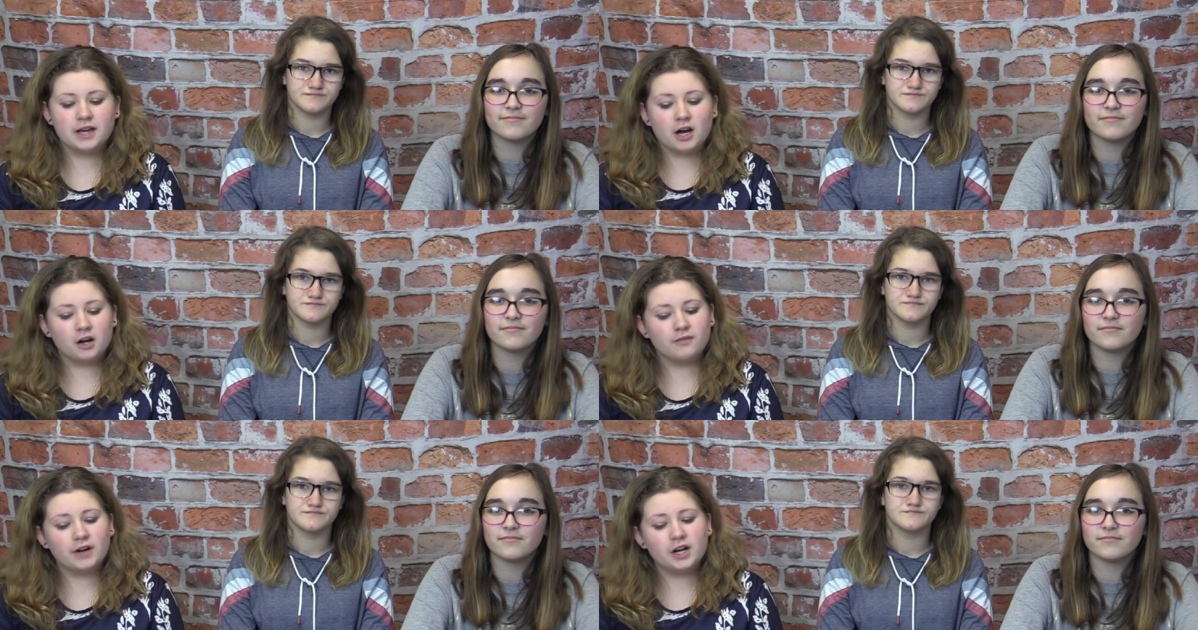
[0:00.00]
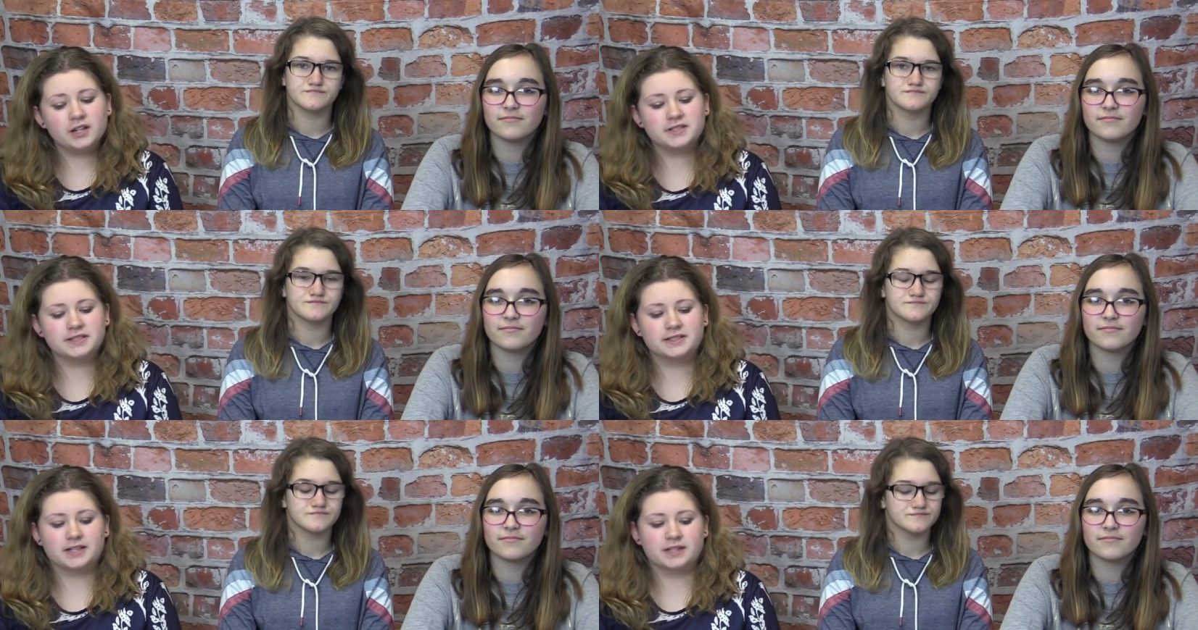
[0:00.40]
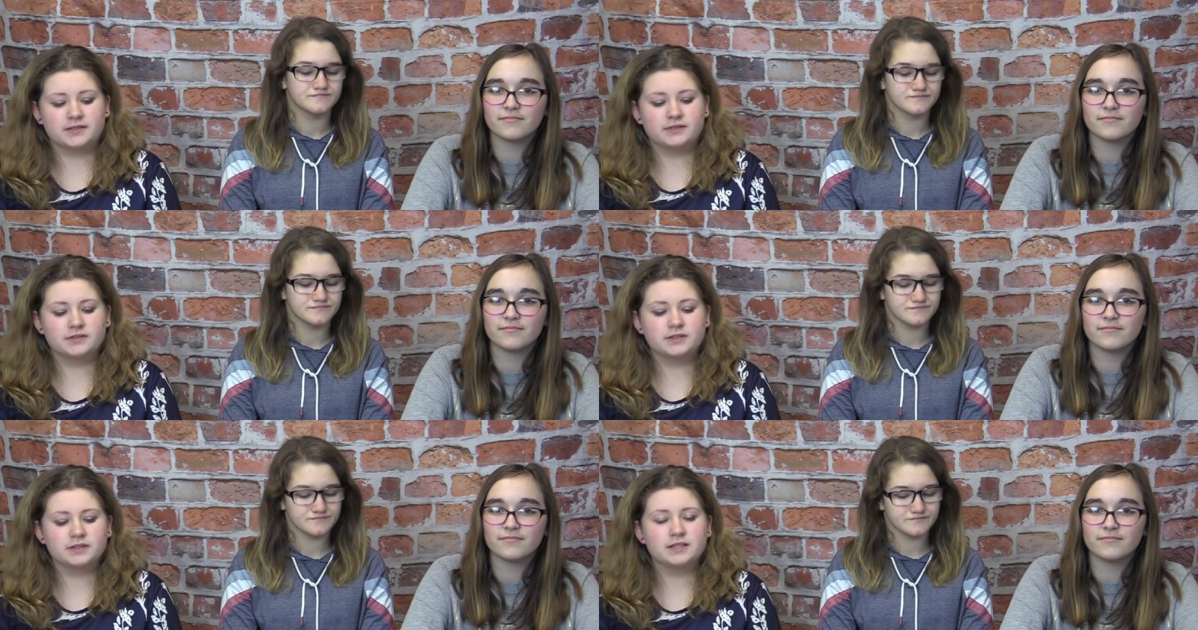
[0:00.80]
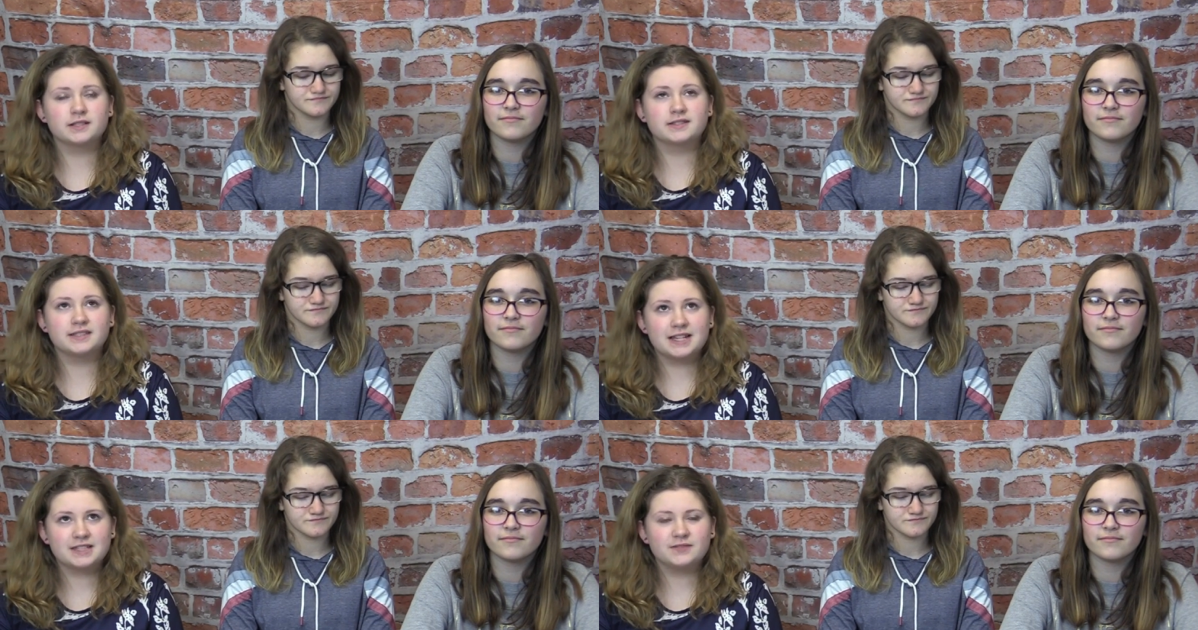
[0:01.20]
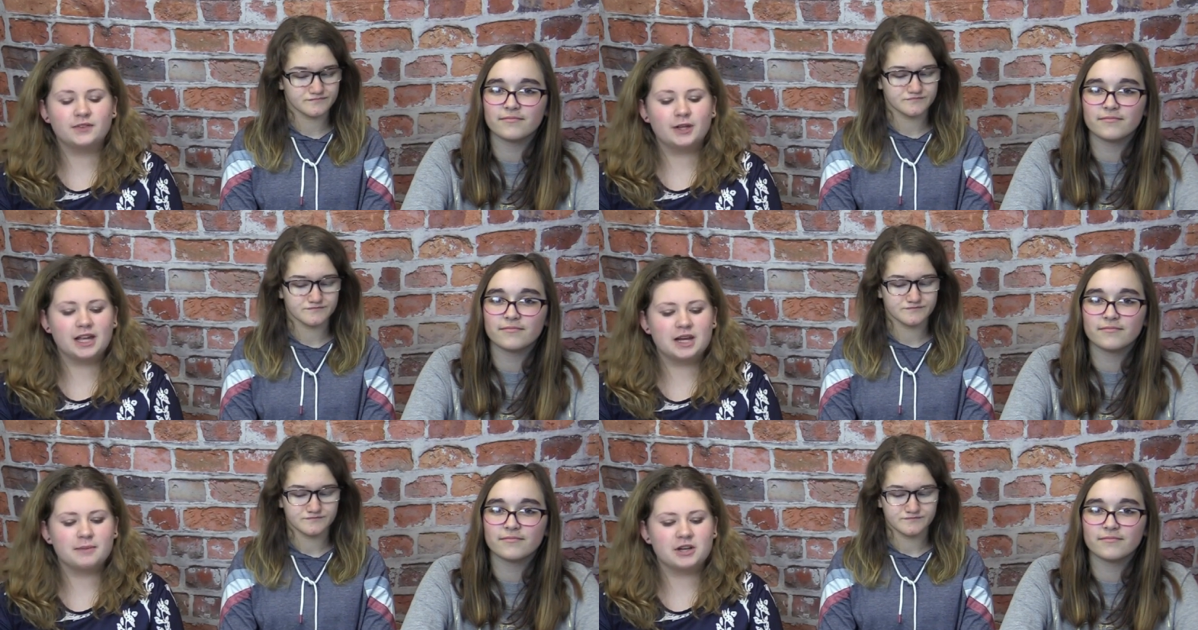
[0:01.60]
Speaker 1: They are a very success
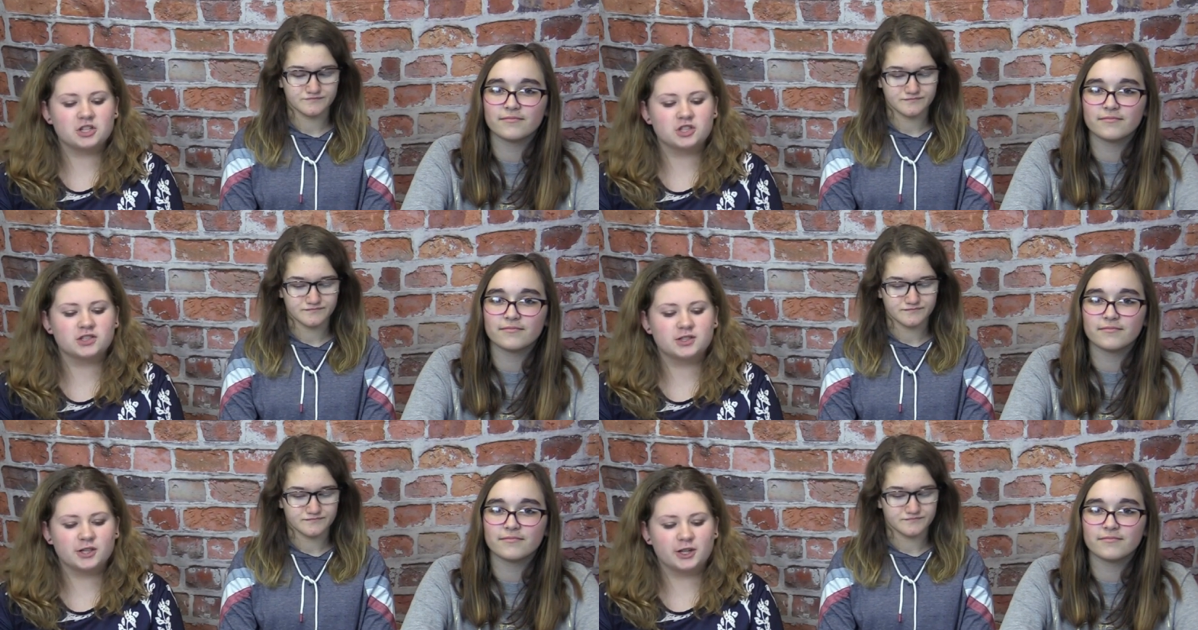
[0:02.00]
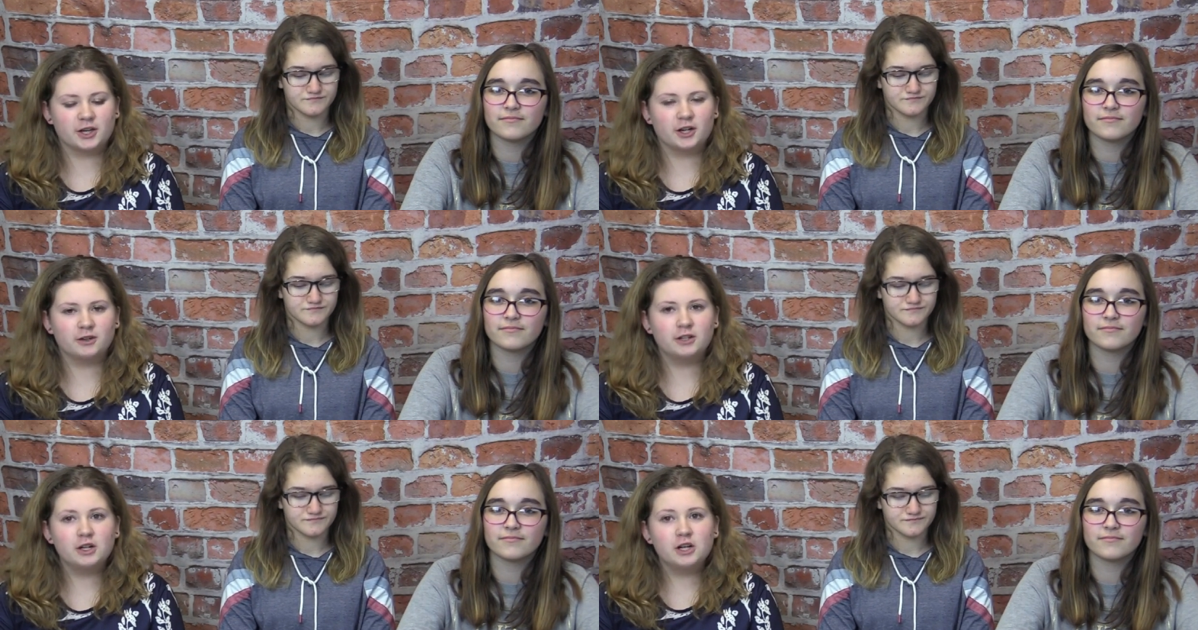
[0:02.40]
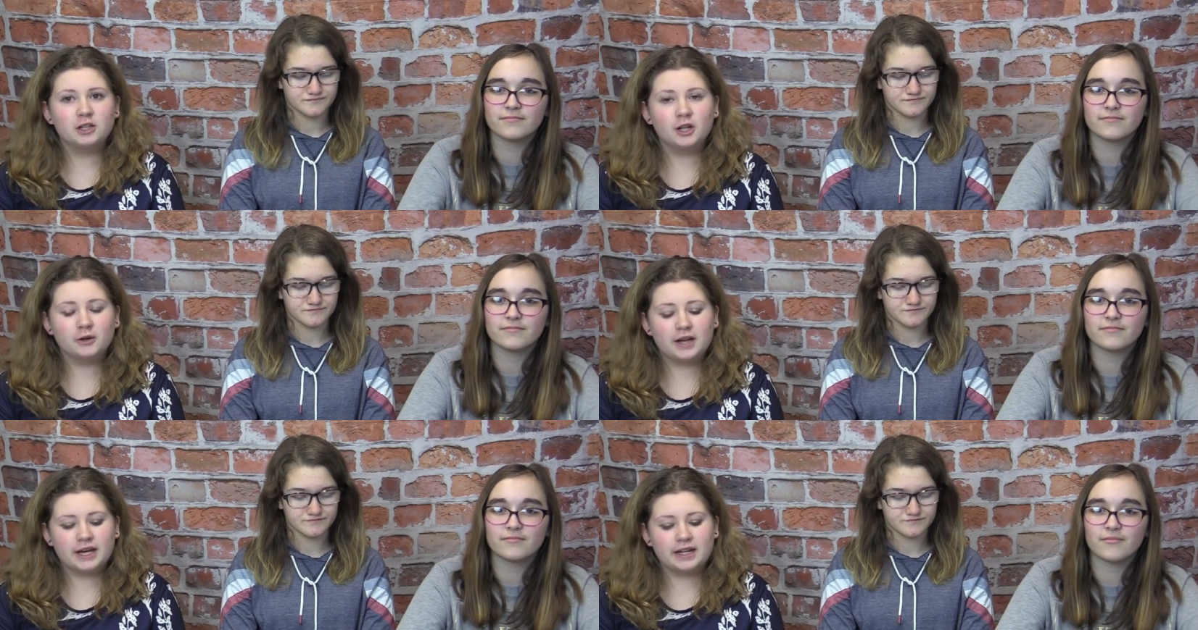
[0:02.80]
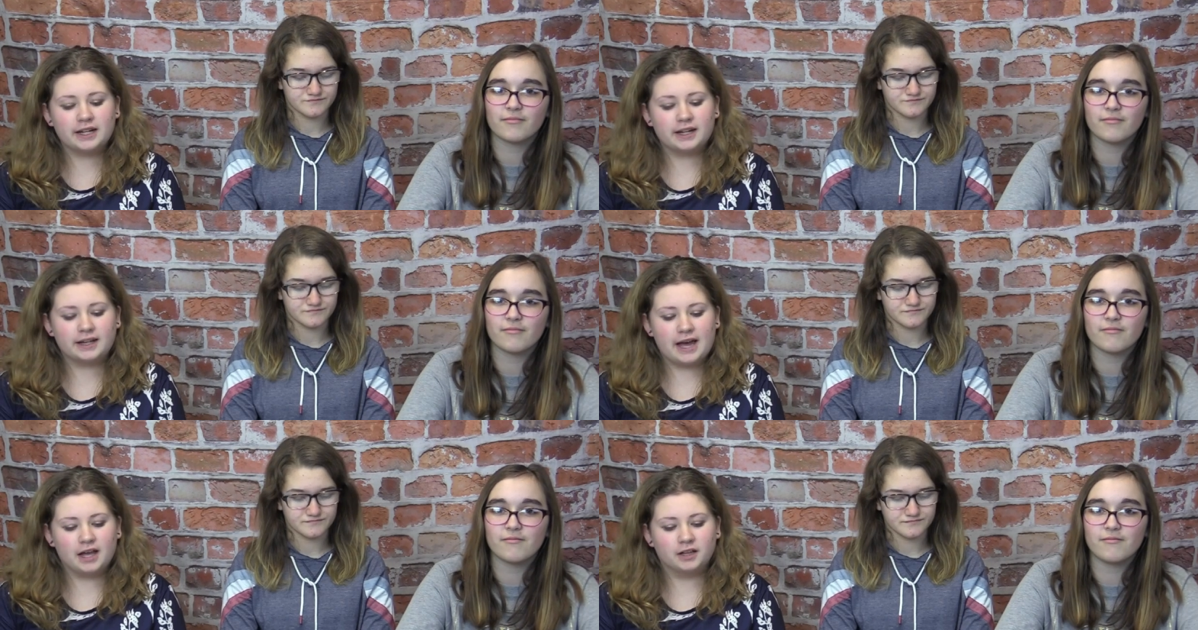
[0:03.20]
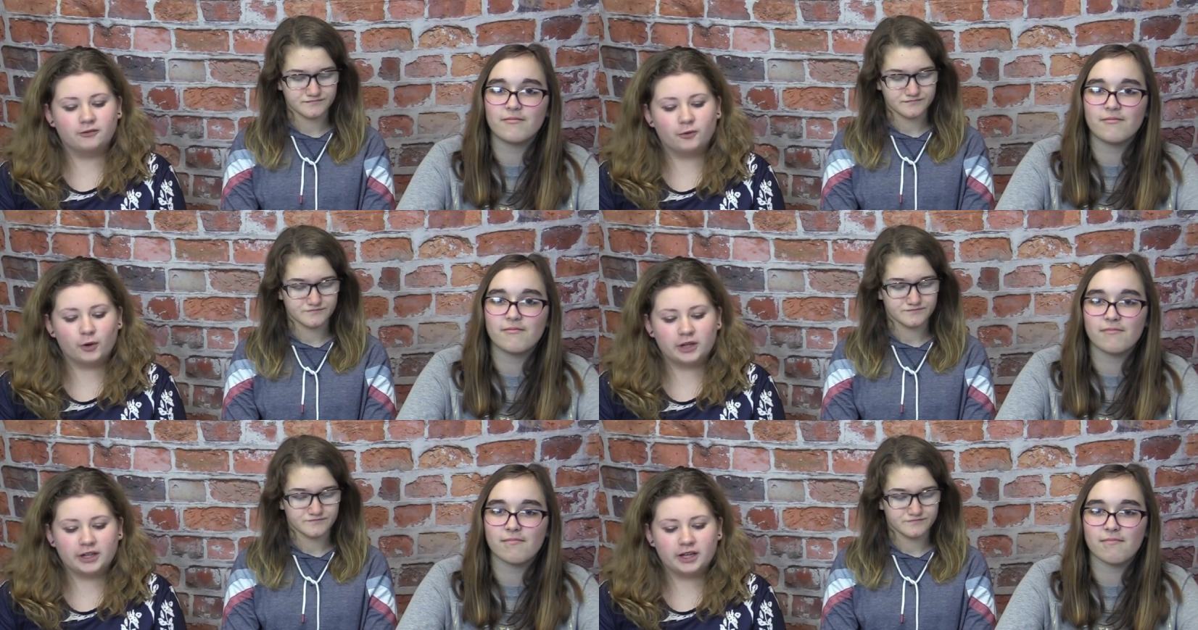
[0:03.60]
successful animation studio located in
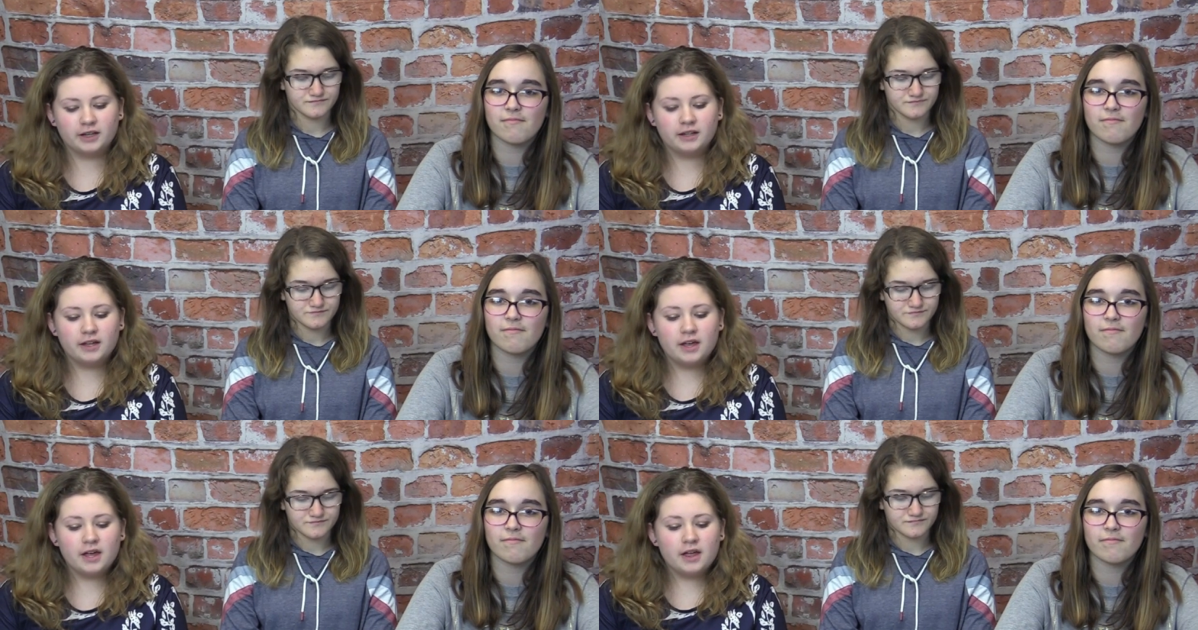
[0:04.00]
California.